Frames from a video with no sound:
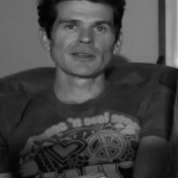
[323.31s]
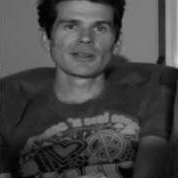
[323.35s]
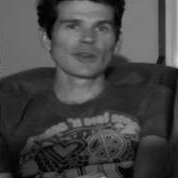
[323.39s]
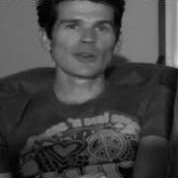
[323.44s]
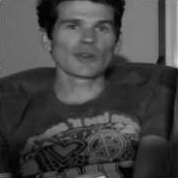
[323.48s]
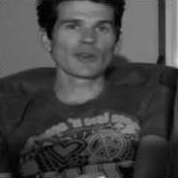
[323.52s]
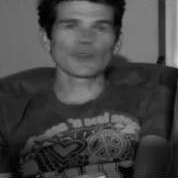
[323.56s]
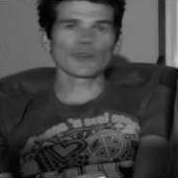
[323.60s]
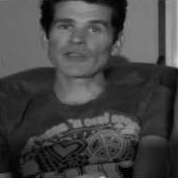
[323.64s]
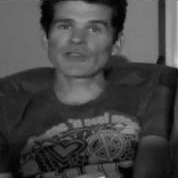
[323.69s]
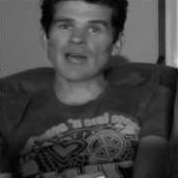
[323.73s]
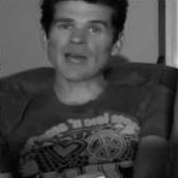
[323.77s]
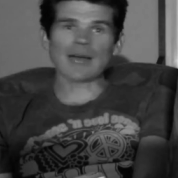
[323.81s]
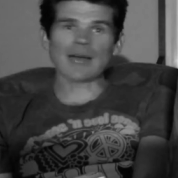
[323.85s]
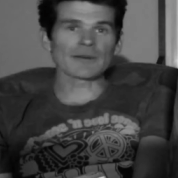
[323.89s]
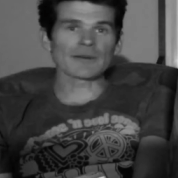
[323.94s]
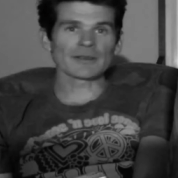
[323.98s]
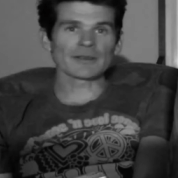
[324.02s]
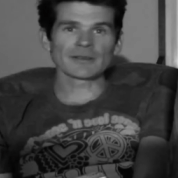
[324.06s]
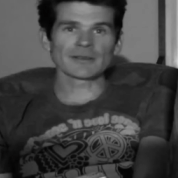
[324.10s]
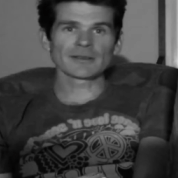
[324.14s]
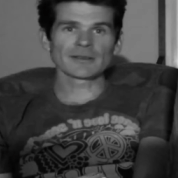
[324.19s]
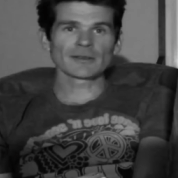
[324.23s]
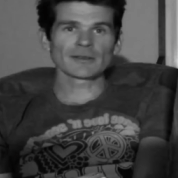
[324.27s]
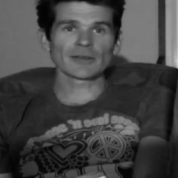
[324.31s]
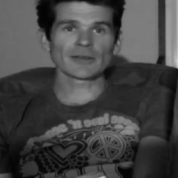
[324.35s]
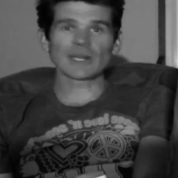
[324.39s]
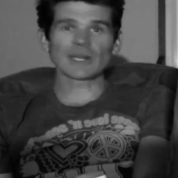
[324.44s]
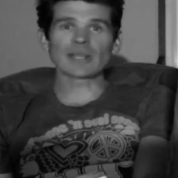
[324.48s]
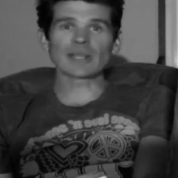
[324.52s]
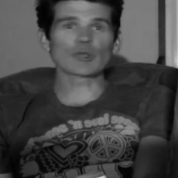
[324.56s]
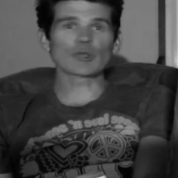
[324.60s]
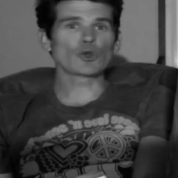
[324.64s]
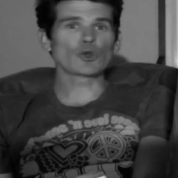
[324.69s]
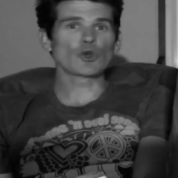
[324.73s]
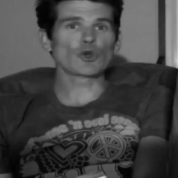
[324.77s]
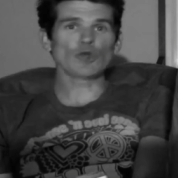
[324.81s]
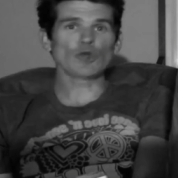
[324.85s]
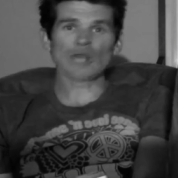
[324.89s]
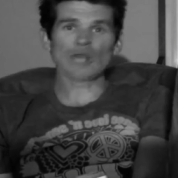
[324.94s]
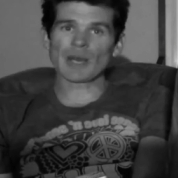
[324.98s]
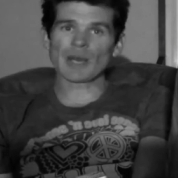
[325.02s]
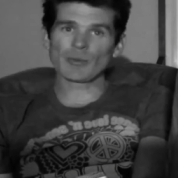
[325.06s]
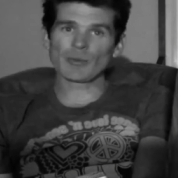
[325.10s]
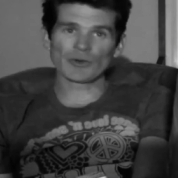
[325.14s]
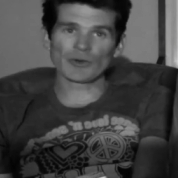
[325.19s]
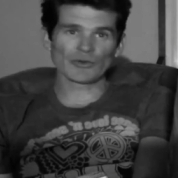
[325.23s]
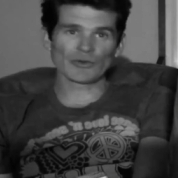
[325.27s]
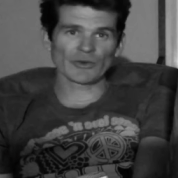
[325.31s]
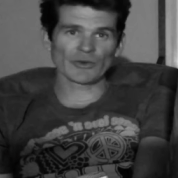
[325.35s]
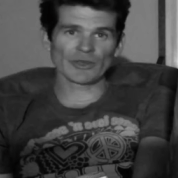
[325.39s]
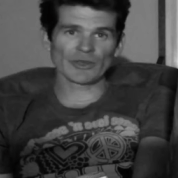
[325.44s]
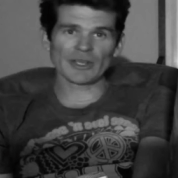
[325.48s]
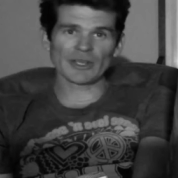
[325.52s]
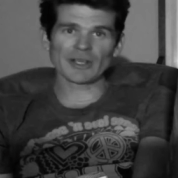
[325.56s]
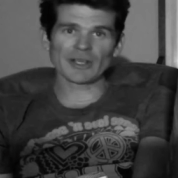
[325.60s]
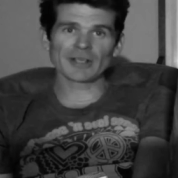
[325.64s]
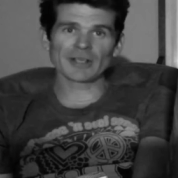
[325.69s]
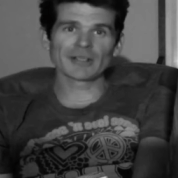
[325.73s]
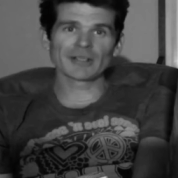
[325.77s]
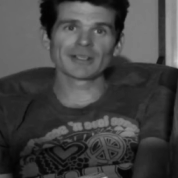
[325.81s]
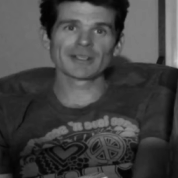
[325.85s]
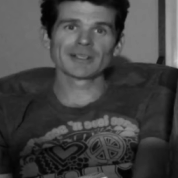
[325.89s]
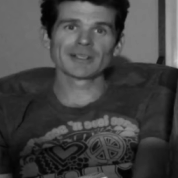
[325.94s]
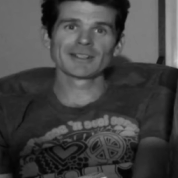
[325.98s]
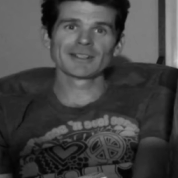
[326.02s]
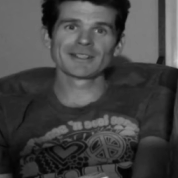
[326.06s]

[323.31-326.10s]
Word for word: Not starving. Not eating cucumbers for dinner.